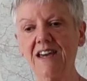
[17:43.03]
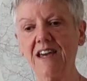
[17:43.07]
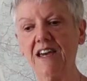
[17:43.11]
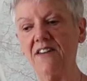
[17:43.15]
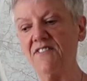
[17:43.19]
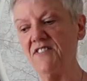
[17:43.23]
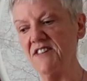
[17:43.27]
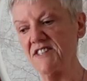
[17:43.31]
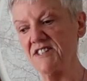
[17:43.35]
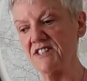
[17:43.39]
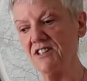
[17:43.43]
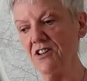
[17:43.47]

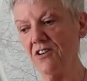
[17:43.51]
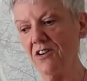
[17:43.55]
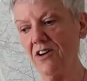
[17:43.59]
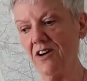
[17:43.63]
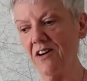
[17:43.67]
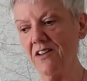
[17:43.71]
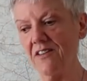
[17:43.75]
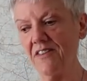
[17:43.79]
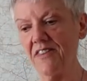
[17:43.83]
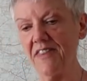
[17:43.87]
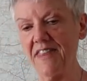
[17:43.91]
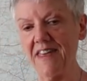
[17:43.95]
If it's not
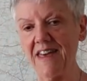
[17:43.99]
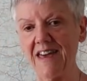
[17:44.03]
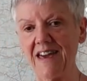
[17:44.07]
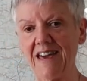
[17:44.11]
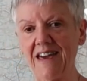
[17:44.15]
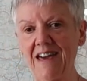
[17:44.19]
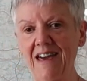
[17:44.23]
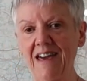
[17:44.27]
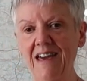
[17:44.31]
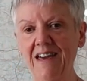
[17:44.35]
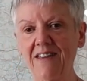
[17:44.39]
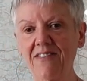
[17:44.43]
on
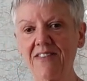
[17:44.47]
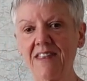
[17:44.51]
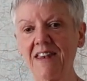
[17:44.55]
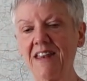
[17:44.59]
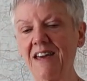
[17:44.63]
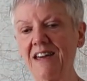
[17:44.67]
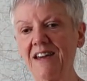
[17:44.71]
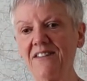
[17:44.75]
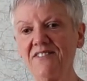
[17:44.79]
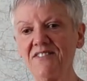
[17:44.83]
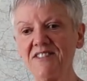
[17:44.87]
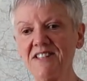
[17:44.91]
there, then
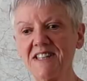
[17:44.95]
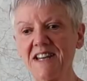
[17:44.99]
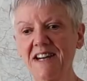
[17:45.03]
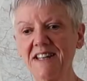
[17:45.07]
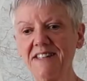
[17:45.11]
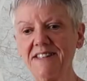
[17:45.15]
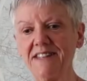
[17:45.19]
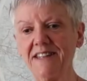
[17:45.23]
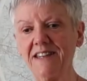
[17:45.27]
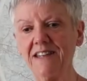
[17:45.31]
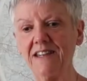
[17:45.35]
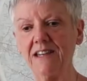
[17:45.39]
I haven't
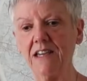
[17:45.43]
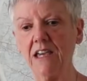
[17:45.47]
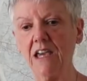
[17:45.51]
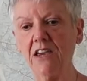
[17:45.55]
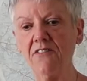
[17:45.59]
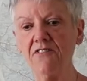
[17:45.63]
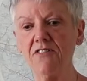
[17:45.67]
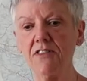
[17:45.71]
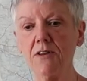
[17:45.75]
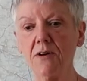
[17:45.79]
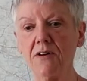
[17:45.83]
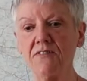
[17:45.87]
had it.
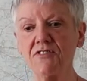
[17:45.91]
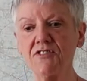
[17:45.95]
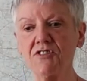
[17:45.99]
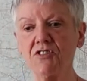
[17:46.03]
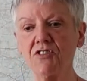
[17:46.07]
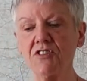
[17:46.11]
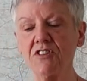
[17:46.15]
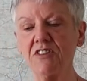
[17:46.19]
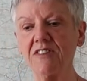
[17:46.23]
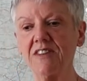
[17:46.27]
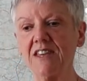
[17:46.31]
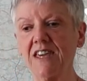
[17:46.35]
Even though I've
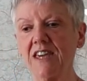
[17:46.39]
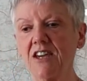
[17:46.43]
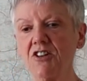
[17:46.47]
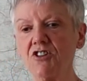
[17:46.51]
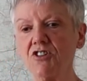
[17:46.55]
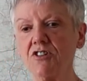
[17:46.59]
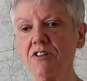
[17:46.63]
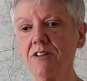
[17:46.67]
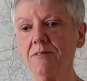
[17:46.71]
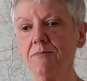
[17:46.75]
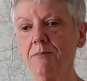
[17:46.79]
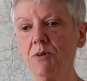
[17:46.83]
stood in the
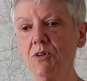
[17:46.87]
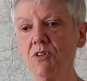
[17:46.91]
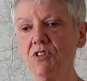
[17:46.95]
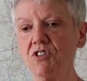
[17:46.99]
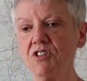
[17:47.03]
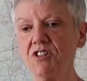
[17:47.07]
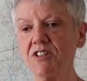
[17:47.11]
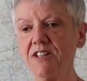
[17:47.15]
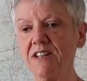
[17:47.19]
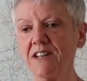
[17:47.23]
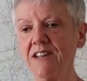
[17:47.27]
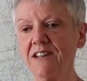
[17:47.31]
kitchen and
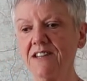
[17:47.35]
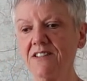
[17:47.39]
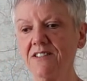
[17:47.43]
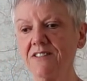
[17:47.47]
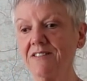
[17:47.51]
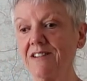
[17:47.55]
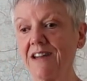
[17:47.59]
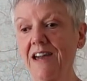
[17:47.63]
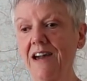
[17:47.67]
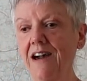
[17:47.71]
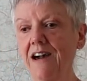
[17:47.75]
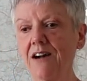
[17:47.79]
munched it, it
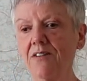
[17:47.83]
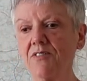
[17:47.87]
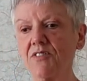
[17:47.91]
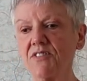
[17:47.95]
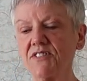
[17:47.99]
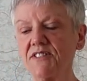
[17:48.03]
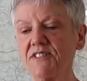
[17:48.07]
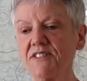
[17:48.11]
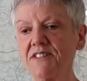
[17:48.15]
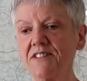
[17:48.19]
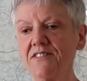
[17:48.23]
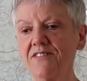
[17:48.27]
don't count
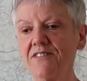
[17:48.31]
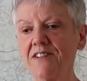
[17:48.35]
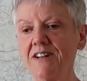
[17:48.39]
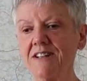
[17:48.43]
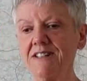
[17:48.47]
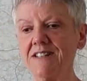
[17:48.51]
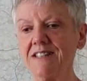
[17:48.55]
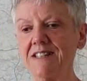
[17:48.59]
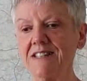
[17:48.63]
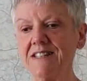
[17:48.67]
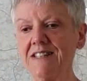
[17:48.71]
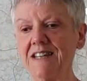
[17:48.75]
because I didn't
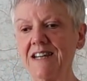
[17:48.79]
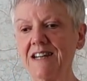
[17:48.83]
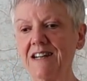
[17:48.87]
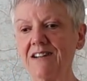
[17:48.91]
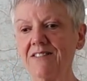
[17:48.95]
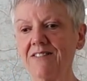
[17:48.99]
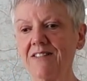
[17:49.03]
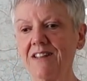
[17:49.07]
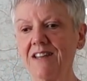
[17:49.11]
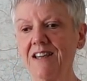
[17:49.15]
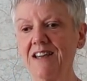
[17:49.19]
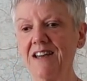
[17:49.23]
write it
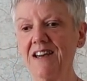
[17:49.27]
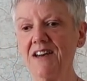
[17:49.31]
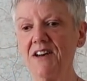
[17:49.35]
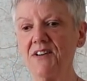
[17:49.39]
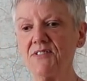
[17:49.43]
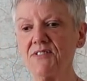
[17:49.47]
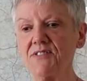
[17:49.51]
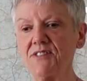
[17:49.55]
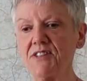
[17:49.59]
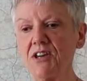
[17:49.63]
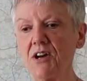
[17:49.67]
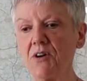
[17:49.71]
down.
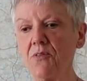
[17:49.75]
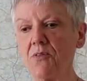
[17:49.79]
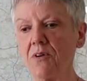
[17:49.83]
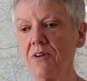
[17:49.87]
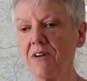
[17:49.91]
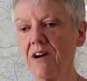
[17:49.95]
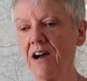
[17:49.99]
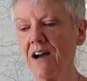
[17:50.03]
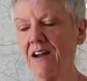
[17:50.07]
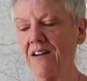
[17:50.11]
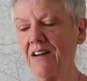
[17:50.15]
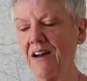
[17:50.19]
So
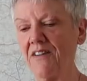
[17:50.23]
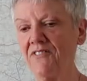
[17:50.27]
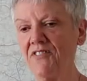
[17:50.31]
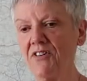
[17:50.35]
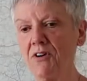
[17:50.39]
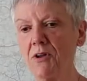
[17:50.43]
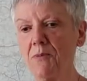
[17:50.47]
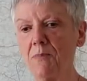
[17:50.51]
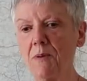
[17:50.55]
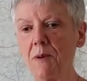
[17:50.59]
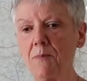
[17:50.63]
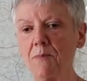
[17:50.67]
I've
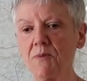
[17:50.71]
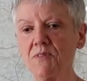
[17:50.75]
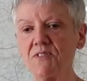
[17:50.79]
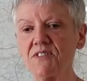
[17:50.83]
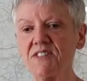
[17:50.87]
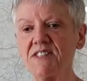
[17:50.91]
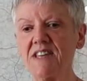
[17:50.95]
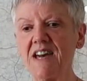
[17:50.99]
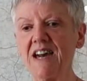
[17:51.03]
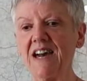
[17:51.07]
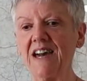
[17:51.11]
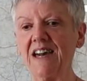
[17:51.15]
heard people
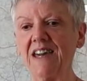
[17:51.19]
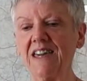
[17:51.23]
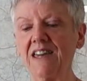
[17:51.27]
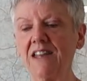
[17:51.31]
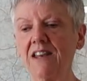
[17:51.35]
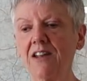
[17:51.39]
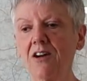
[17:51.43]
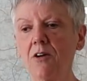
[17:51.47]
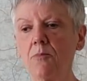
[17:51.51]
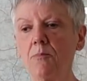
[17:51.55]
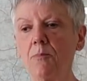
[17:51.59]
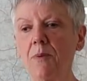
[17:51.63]
say,
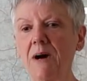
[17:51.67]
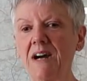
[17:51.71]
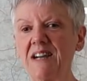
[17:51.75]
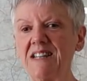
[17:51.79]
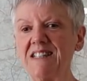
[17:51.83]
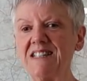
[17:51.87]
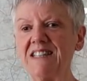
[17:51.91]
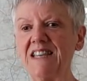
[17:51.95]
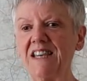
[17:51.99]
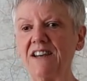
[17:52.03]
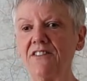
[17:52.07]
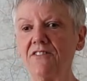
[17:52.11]

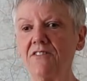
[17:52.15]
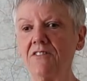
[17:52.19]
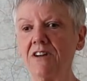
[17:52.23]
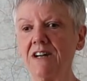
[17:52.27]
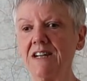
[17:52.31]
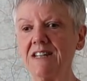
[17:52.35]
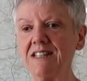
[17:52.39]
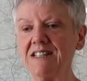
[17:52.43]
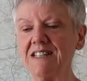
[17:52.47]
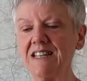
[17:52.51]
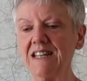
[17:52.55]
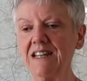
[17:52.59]
bite it,
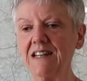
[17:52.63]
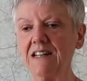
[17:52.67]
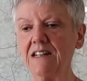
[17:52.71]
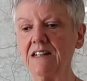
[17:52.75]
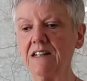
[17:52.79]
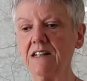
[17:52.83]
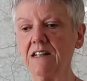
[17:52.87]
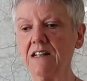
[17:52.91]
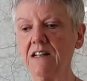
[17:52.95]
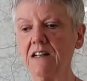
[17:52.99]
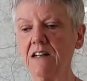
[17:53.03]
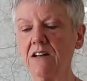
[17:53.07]
write it.
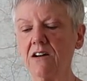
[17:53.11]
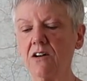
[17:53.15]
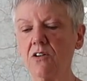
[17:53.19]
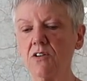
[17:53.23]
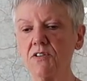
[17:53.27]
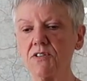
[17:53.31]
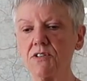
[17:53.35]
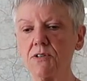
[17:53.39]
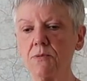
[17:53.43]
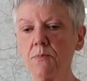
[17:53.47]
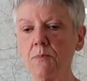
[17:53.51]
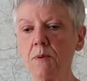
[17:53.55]

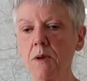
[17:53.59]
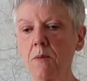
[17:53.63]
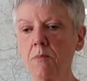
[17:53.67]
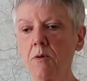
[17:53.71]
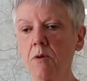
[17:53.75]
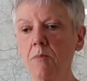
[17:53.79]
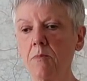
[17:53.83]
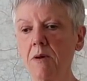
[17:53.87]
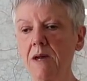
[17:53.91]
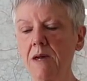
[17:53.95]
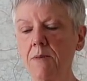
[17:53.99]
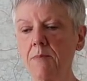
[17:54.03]
Or some
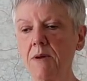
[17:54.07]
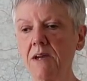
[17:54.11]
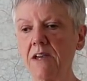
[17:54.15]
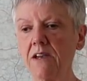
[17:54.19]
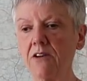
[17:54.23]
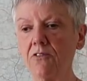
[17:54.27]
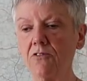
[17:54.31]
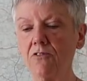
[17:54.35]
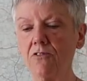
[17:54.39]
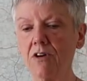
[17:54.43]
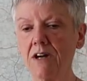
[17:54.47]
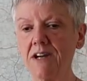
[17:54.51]
people maybe
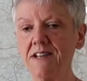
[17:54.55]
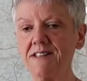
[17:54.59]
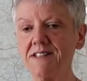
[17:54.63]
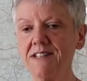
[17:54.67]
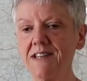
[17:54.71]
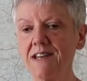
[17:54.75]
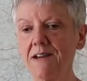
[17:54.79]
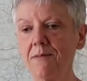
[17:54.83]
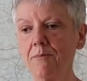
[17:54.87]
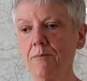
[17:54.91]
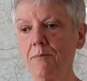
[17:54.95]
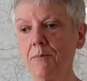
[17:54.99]
write
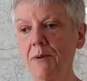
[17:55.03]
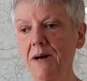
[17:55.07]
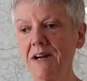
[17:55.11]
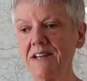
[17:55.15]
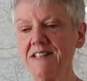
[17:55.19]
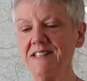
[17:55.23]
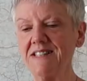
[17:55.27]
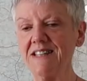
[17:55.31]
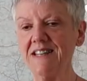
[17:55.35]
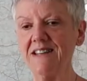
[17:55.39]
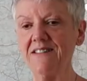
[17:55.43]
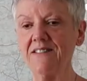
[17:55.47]
it,
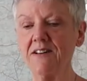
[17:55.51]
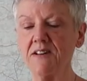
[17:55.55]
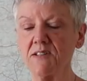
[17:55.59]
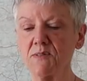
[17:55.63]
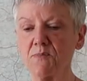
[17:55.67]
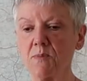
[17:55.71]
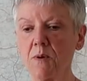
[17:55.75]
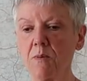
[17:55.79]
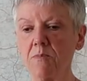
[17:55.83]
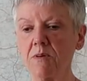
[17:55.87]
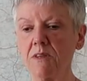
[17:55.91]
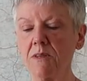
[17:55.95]
bite it. That's
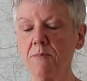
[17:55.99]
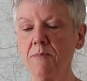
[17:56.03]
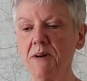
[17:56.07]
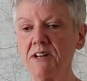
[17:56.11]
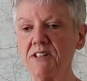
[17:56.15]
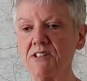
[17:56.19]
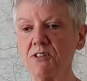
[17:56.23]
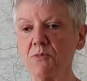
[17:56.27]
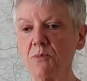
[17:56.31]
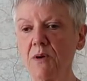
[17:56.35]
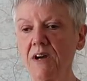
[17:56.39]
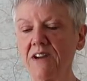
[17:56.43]
probably the
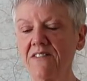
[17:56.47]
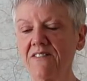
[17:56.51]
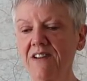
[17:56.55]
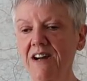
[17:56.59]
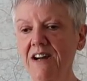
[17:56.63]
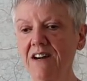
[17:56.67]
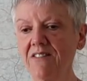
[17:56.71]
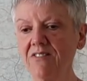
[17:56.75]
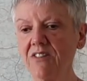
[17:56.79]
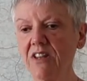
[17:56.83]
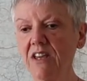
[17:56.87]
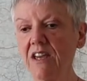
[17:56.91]
better way
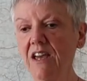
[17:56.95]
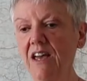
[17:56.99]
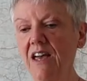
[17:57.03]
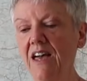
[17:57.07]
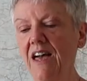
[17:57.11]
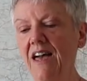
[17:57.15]
around.